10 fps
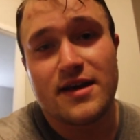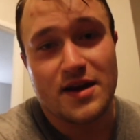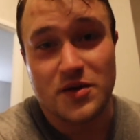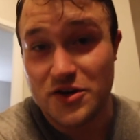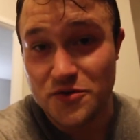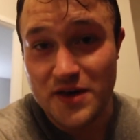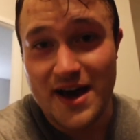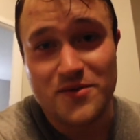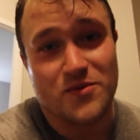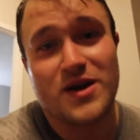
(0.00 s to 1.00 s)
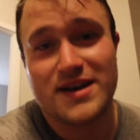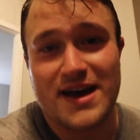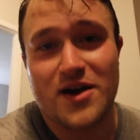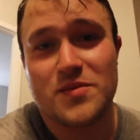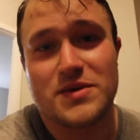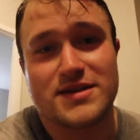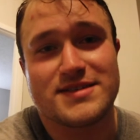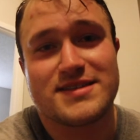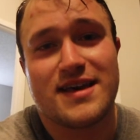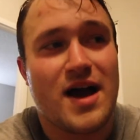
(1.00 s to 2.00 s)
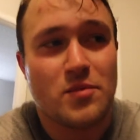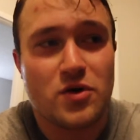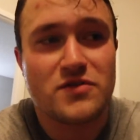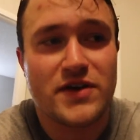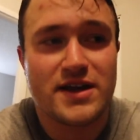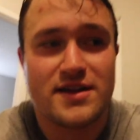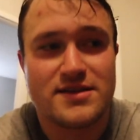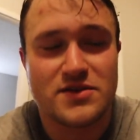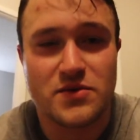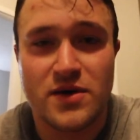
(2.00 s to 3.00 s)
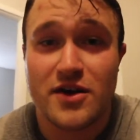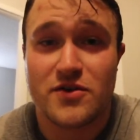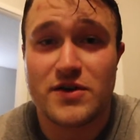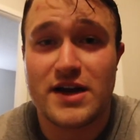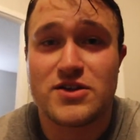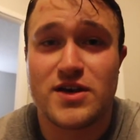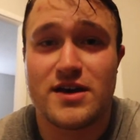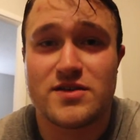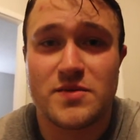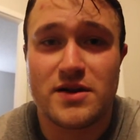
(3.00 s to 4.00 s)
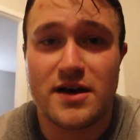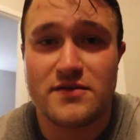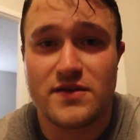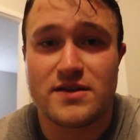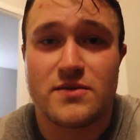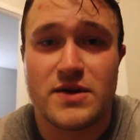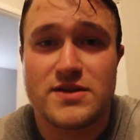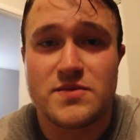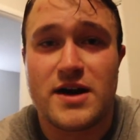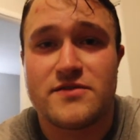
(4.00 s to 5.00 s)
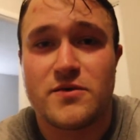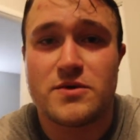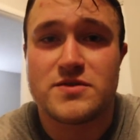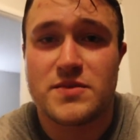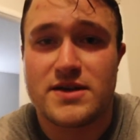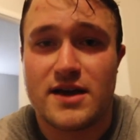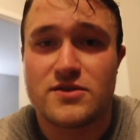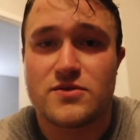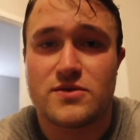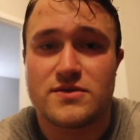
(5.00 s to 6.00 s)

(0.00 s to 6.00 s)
and I'm gonna do that right now because I'm motivated to create change in my life and reach my fullest potential.